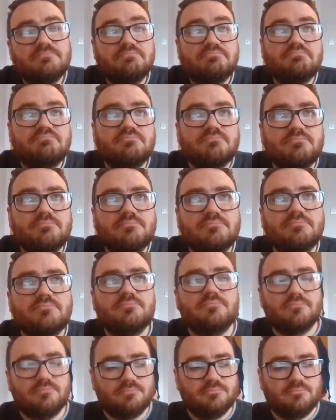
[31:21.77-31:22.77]

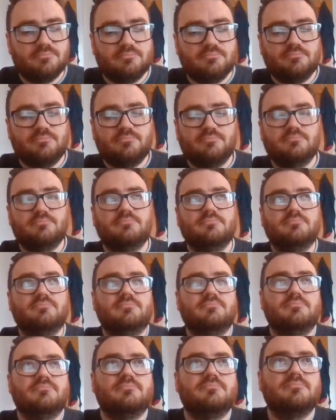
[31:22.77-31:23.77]

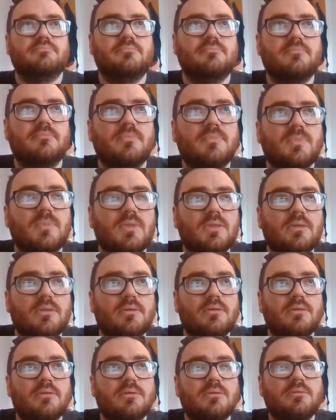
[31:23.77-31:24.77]

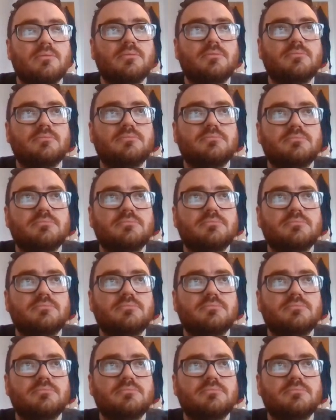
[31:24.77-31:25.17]
(not speaking)